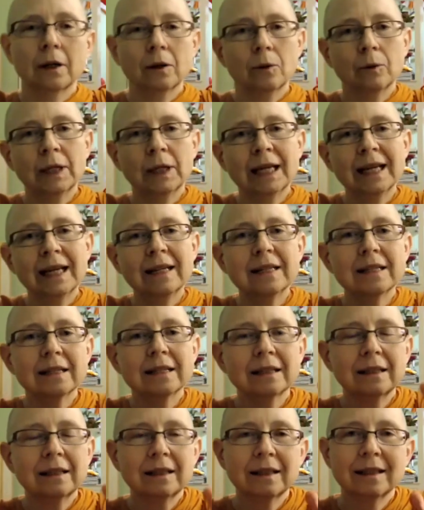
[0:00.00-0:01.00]
We get
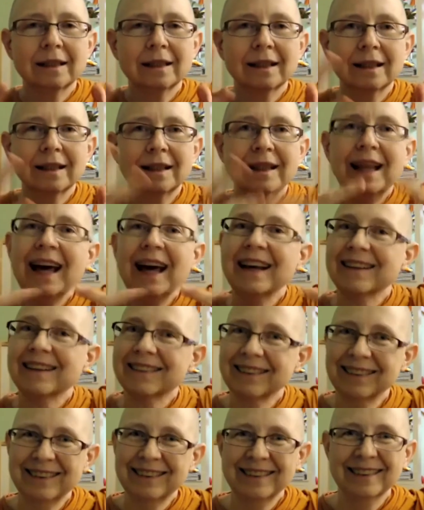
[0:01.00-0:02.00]

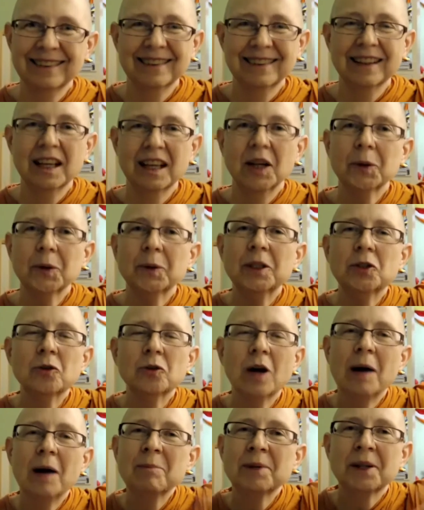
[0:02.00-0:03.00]
less. We
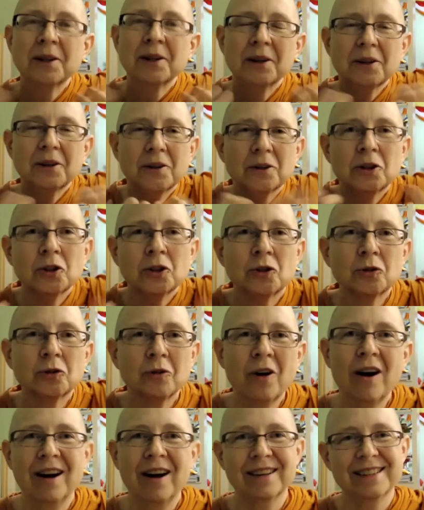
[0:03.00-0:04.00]
drop the
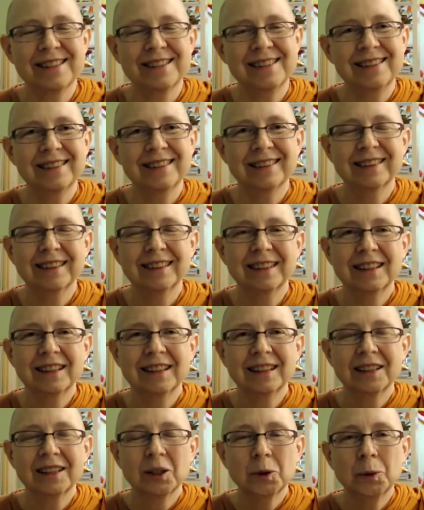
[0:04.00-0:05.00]
dross.
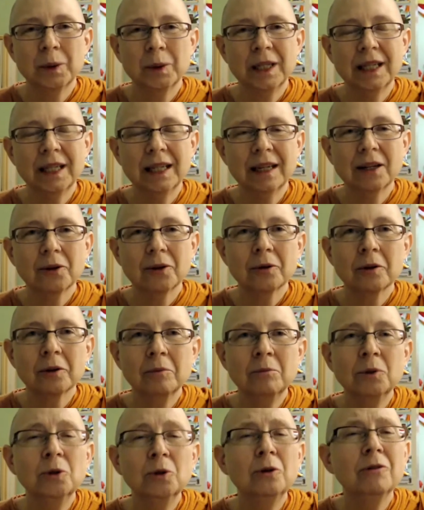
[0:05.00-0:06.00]
We
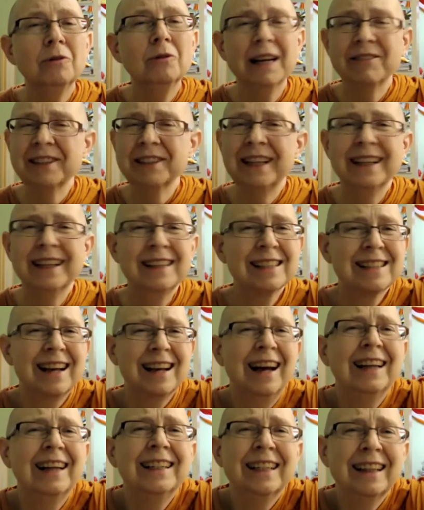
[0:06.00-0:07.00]
remove everything that's
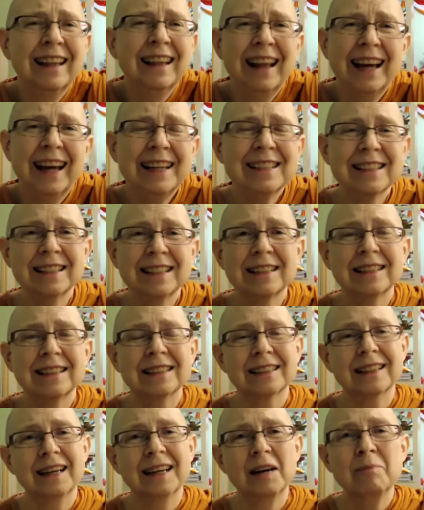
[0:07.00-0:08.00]

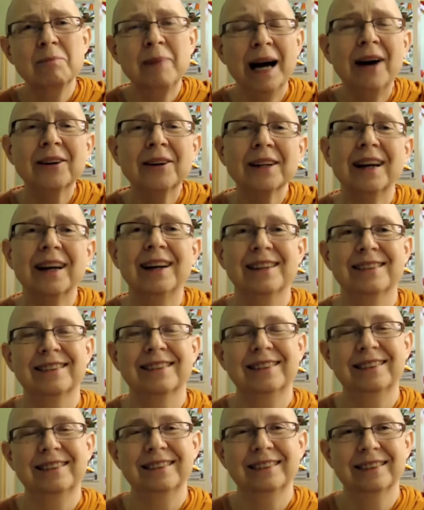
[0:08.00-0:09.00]
unenlightened about
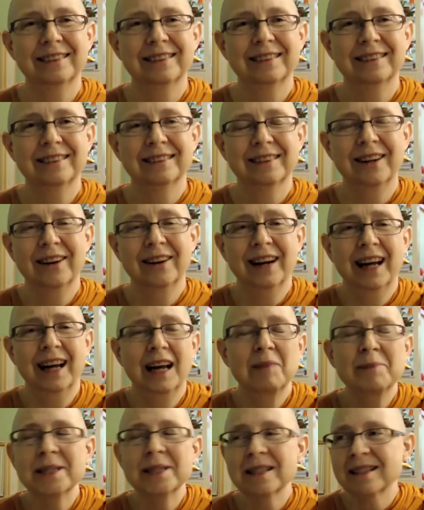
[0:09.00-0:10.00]
us, our
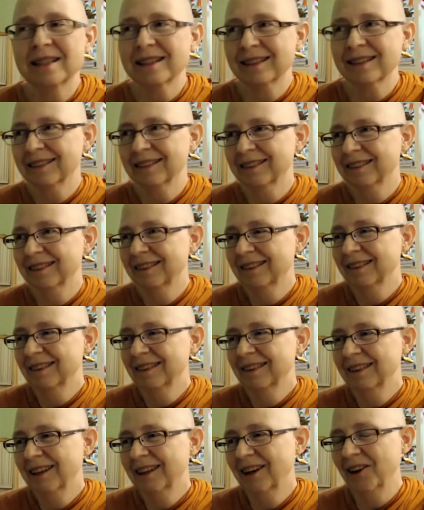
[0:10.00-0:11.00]
habits,
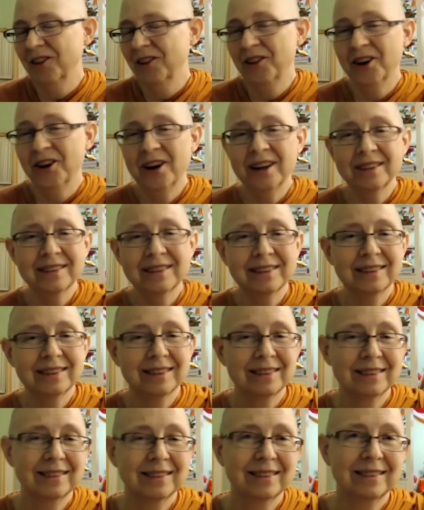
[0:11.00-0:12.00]
our
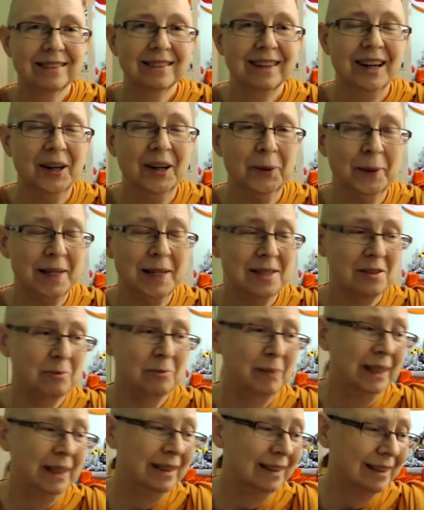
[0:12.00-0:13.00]
thoughts, our ways of
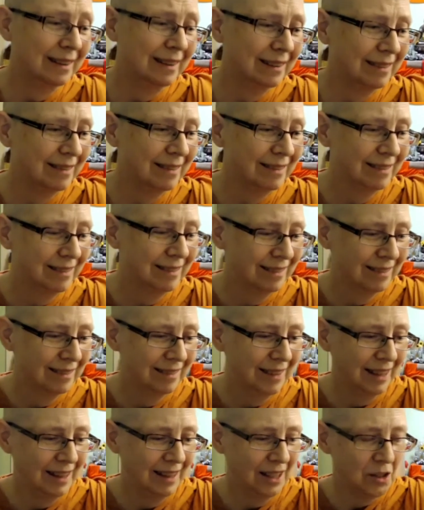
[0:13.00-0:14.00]
being,
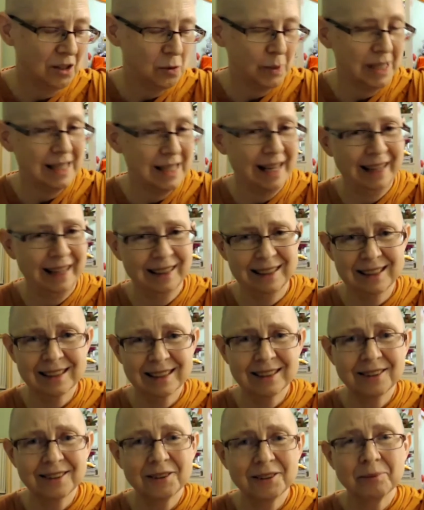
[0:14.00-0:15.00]
the things we say and
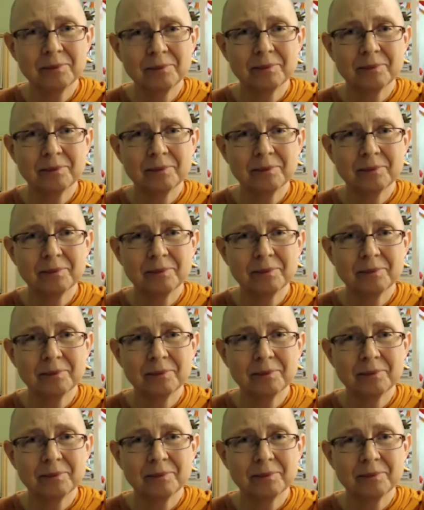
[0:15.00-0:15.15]
do.